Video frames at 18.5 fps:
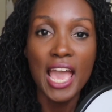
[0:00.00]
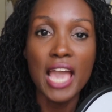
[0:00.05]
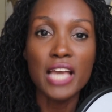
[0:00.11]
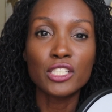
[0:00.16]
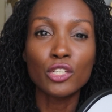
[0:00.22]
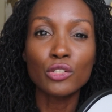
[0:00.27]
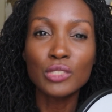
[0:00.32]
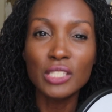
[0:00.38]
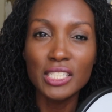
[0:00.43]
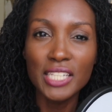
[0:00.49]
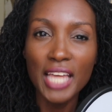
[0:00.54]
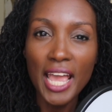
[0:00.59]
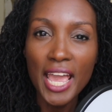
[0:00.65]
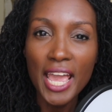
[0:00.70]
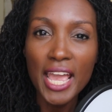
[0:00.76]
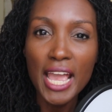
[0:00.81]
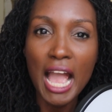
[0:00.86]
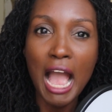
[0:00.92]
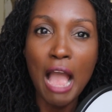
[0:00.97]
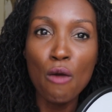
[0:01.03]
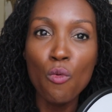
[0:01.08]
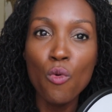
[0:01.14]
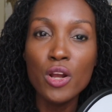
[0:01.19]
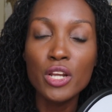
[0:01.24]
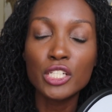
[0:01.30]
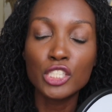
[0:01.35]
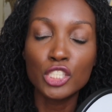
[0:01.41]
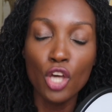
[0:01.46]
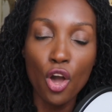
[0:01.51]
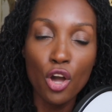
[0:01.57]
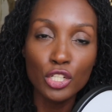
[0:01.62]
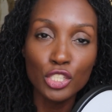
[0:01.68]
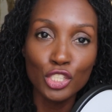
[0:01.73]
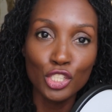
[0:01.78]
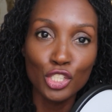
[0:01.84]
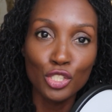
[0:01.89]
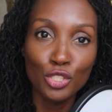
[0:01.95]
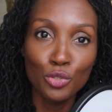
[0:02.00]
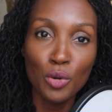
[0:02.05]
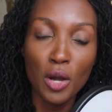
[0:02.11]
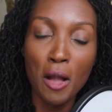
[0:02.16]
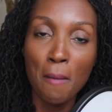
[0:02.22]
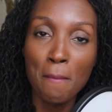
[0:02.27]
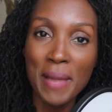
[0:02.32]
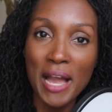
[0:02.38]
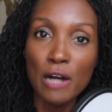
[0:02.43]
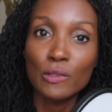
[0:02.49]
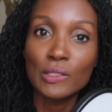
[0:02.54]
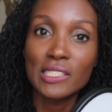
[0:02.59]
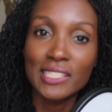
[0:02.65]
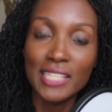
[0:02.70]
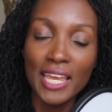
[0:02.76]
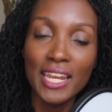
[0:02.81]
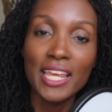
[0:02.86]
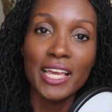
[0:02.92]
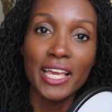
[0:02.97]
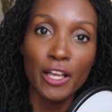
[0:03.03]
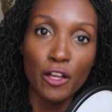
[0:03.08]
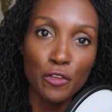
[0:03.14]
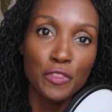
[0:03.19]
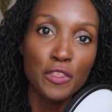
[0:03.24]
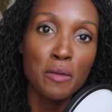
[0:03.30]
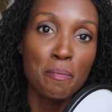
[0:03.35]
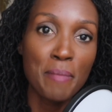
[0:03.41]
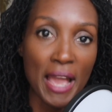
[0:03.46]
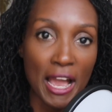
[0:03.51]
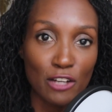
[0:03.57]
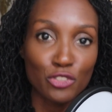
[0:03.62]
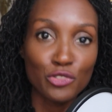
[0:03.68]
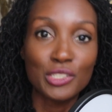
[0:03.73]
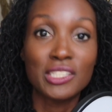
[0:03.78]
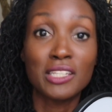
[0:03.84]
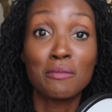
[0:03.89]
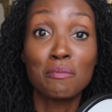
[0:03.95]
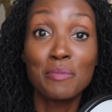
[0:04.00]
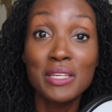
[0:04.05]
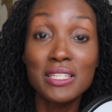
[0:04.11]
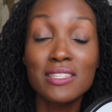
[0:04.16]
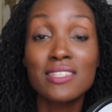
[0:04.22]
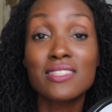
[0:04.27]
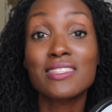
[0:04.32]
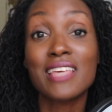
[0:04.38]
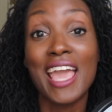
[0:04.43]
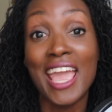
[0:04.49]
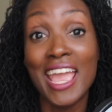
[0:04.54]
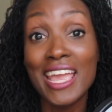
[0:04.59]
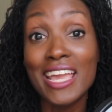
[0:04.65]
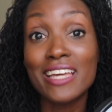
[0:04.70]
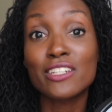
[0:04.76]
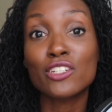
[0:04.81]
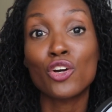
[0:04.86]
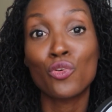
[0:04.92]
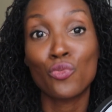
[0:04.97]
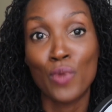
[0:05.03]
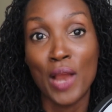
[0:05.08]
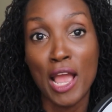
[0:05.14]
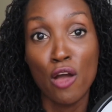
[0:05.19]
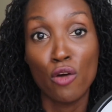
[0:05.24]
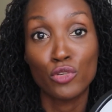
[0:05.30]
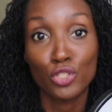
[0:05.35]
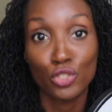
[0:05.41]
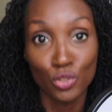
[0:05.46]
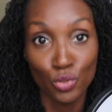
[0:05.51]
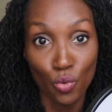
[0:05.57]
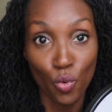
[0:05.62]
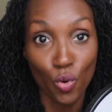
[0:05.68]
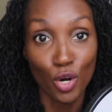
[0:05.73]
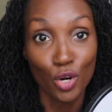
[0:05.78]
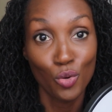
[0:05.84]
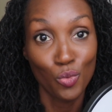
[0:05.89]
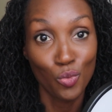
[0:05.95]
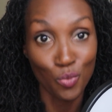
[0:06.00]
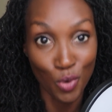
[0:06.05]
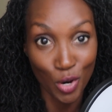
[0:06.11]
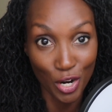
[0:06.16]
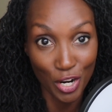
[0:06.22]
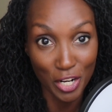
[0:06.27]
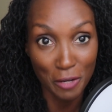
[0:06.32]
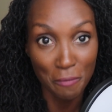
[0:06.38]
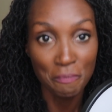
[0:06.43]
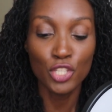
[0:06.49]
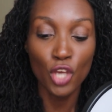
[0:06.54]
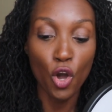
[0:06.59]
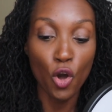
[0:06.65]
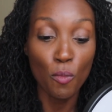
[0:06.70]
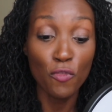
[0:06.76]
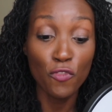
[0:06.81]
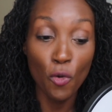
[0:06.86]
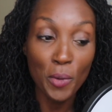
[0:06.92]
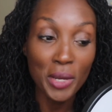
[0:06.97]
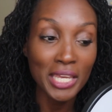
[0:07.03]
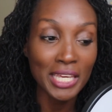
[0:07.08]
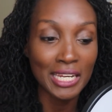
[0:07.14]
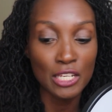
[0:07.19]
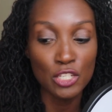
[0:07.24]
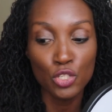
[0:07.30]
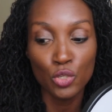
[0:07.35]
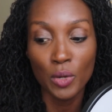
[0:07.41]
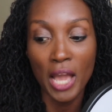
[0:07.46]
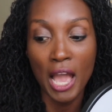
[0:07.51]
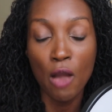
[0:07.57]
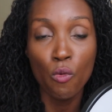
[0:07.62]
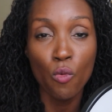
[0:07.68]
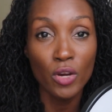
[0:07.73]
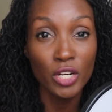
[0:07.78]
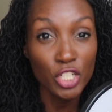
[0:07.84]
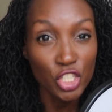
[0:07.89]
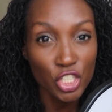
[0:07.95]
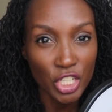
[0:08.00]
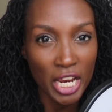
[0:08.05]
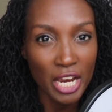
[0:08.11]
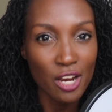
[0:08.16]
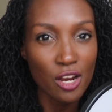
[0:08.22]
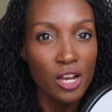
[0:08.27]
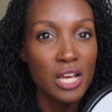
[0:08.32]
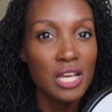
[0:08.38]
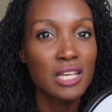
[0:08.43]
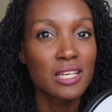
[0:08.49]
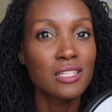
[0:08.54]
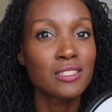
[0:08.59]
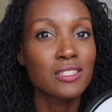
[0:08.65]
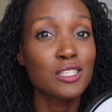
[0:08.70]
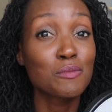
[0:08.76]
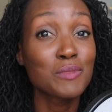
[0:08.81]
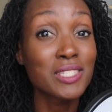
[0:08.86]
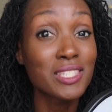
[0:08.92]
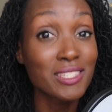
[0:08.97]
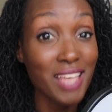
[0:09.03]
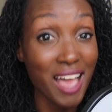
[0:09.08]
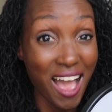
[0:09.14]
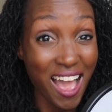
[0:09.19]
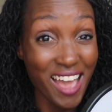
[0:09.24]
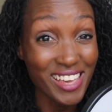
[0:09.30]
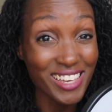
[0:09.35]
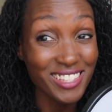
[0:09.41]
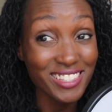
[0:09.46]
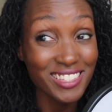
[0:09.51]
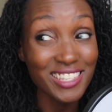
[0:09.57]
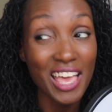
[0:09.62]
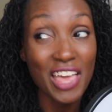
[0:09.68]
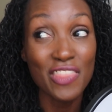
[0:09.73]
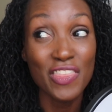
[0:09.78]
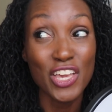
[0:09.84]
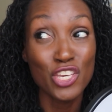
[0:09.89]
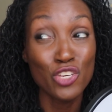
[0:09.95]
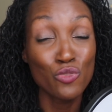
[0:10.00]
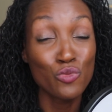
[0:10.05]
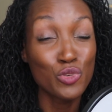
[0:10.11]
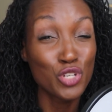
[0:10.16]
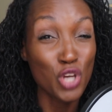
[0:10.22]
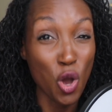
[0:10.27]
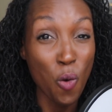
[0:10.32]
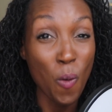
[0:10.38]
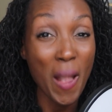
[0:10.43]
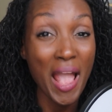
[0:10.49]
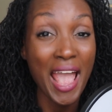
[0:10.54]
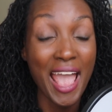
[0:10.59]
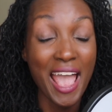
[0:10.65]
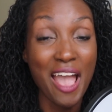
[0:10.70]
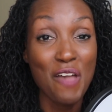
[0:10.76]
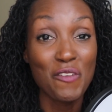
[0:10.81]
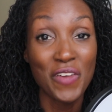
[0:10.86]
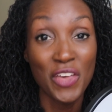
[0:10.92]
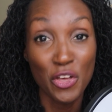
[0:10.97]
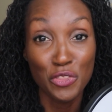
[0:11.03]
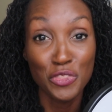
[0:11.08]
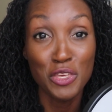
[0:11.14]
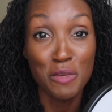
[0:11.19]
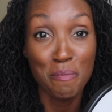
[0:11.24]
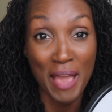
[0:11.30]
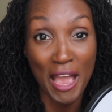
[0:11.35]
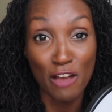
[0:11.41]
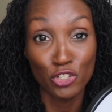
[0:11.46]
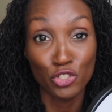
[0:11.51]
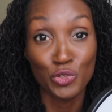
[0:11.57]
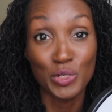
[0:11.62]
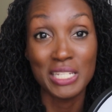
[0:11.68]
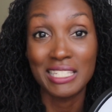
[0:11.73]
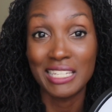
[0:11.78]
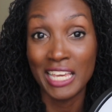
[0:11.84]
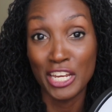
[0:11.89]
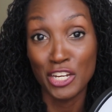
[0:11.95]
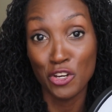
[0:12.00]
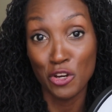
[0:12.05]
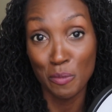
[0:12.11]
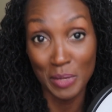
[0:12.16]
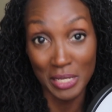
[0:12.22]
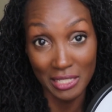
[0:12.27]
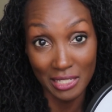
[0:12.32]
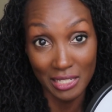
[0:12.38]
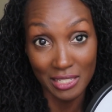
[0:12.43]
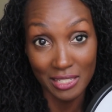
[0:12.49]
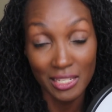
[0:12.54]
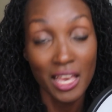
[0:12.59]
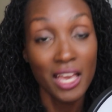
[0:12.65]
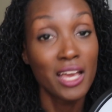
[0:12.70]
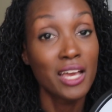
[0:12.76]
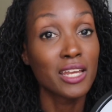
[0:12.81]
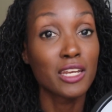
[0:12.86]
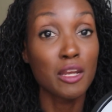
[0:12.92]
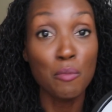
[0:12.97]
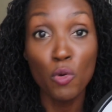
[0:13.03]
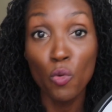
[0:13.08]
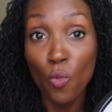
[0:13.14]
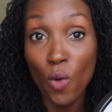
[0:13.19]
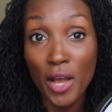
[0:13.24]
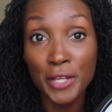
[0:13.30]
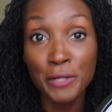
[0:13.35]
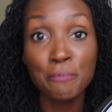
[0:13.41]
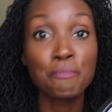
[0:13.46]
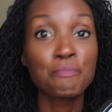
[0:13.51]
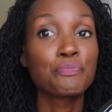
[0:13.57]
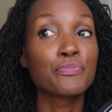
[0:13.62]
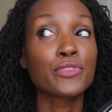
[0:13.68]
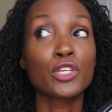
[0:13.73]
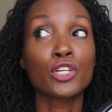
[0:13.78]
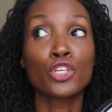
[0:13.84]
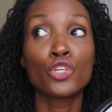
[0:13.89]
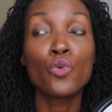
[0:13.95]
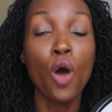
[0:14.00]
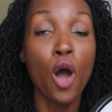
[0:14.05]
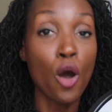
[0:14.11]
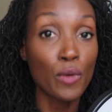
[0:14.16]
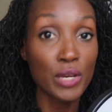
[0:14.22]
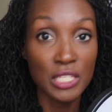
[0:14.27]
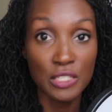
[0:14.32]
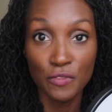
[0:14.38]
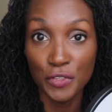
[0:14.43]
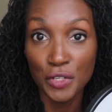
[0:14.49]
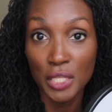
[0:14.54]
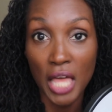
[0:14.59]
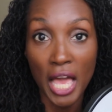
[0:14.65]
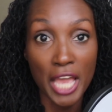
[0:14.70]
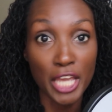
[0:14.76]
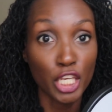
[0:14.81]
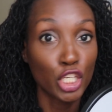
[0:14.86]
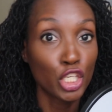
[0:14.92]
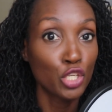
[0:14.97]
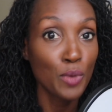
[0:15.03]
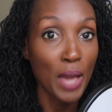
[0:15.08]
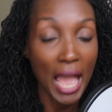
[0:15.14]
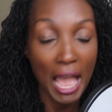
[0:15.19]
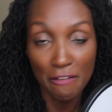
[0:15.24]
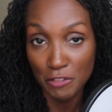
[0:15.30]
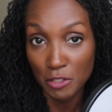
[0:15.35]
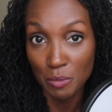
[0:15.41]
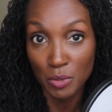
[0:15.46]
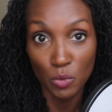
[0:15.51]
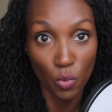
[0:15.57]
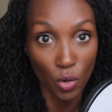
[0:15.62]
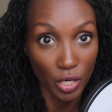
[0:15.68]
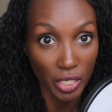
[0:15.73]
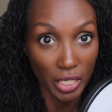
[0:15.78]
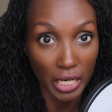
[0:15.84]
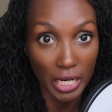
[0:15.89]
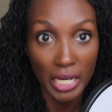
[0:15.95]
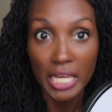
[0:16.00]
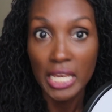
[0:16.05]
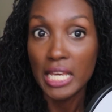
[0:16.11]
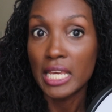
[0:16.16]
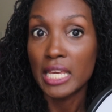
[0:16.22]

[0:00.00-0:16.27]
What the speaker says: And so today I want to talk to you about setting healthy boundaries in business and around your work. So before we get into it, I want to share some signs that you don't have healthy boundaries in your business. Number one, you always feel like you have to be working.